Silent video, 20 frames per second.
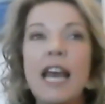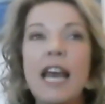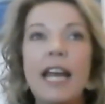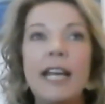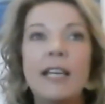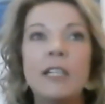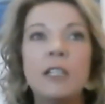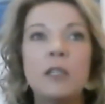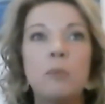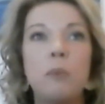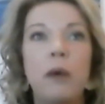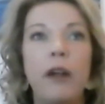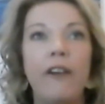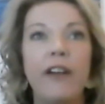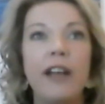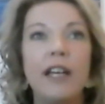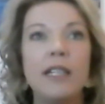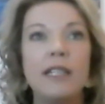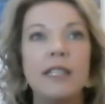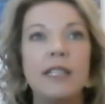
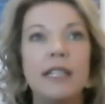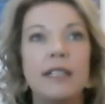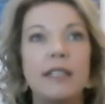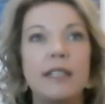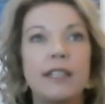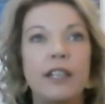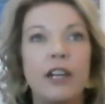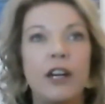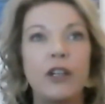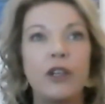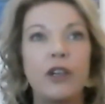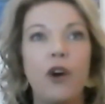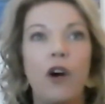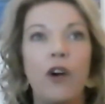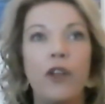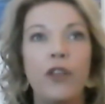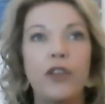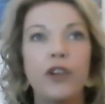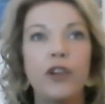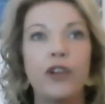experiences that I've
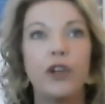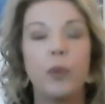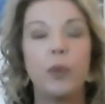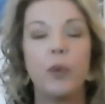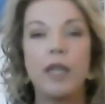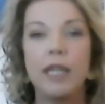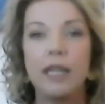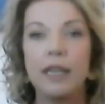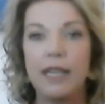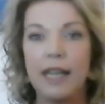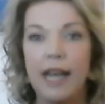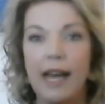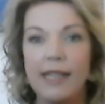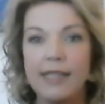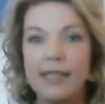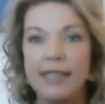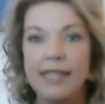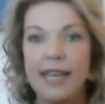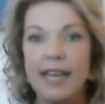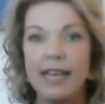gone through within the
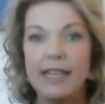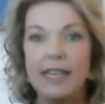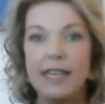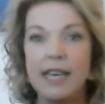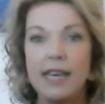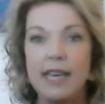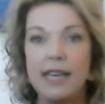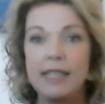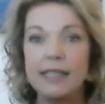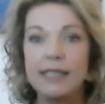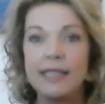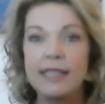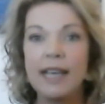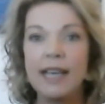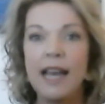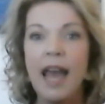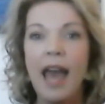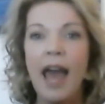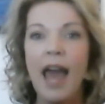last ten years.